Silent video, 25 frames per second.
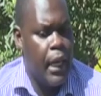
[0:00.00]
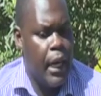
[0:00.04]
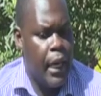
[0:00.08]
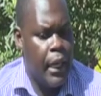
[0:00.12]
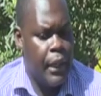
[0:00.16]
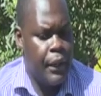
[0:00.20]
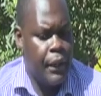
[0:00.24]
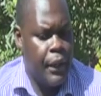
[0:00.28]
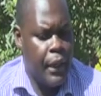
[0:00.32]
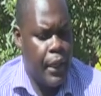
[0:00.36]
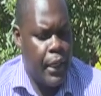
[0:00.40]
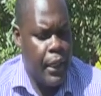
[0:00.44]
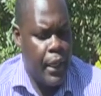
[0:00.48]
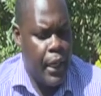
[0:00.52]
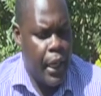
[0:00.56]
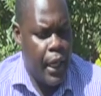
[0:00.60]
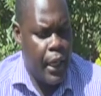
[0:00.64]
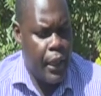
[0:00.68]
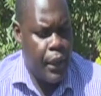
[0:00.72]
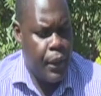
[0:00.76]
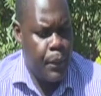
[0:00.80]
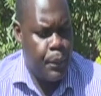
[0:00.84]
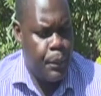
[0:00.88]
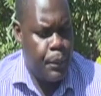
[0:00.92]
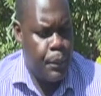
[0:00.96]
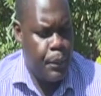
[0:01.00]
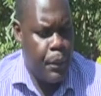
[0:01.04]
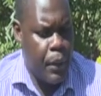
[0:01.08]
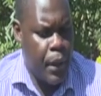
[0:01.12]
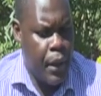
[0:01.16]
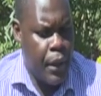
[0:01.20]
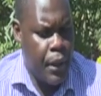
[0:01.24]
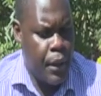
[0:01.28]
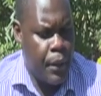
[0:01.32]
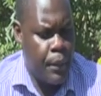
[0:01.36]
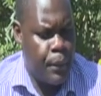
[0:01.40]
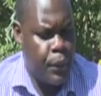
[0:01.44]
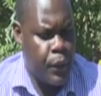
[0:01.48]
and then I
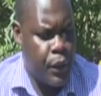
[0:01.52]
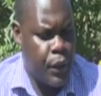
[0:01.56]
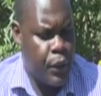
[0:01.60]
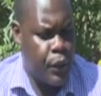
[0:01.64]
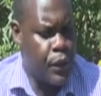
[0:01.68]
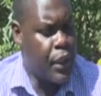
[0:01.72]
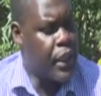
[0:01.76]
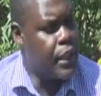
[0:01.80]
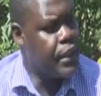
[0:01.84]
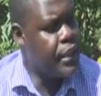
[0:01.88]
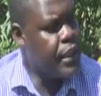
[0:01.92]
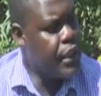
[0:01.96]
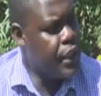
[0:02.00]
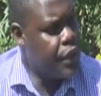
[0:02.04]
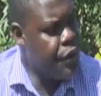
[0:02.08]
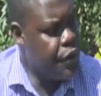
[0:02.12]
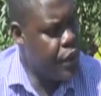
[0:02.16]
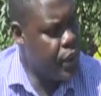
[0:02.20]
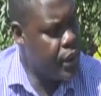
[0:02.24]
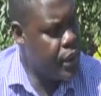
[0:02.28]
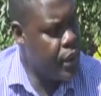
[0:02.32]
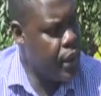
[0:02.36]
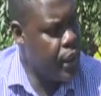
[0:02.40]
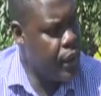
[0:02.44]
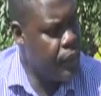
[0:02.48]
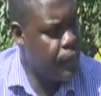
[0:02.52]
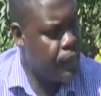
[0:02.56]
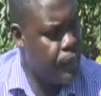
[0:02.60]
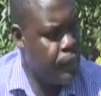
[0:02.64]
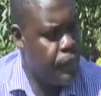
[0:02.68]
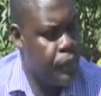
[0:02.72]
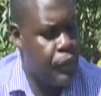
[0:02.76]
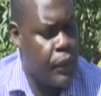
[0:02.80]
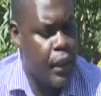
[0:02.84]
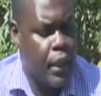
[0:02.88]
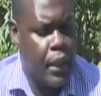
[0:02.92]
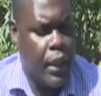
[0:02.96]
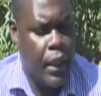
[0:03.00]
put it in a seed dresser.
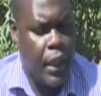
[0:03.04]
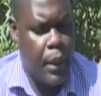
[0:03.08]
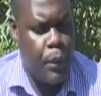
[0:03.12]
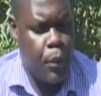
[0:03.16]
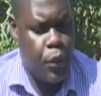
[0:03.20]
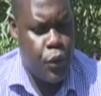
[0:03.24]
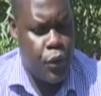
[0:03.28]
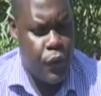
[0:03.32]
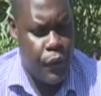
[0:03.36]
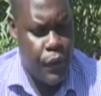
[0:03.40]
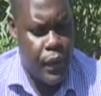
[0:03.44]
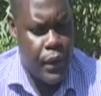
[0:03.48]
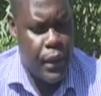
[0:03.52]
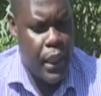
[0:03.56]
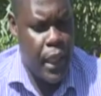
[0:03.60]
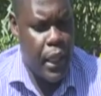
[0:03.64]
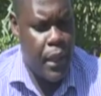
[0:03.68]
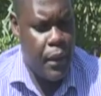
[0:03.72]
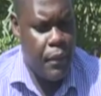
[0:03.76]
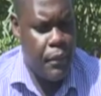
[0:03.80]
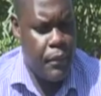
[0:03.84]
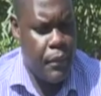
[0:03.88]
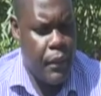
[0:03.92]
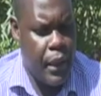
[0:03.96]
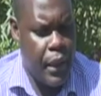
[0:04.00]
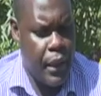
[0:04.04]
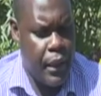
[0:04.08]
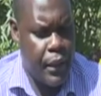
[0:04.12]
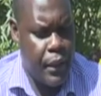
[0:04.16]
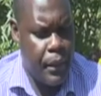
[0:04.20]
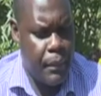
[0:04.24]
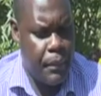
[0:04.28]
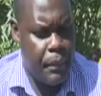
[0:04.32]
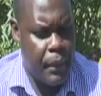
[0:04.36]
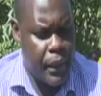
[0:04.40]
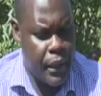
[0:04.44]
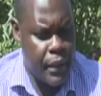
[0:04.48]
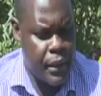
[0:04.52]
Most of the time, the
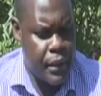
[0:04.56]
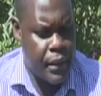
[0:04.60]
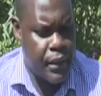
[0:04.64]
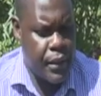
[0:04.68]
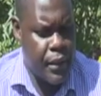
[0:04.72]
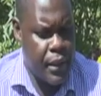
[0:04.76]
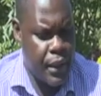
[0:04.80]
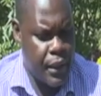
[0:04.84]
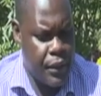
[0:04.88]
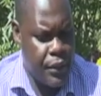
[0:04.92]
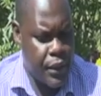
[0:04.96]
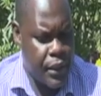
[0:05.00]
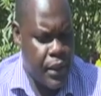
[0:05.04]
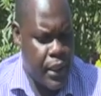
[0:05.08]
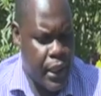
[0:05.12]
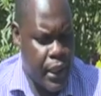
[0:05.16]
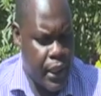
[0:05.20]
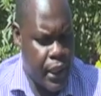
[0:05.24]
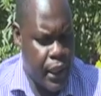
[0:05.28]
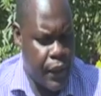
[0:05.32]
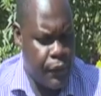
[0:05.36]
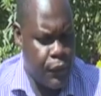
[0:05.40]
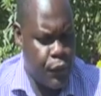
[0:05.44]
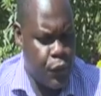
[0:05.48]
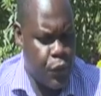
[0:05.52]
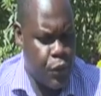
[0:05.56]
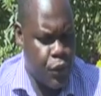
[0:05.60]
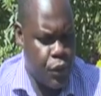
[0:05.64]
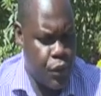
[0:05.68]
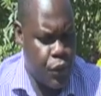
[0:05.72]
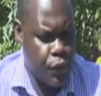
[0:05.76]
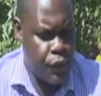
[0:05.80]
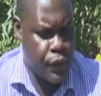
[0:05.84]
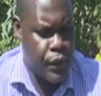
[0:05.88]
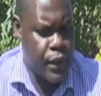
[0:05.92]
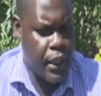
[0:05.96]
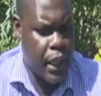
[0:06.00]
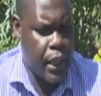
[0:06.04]
best seed dresser that I've used
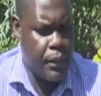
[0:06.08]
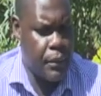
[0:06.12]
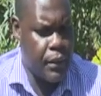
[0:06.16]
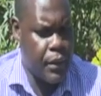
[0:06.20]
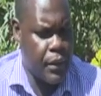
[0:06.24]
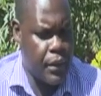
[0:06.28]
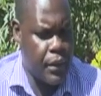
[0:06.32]
over time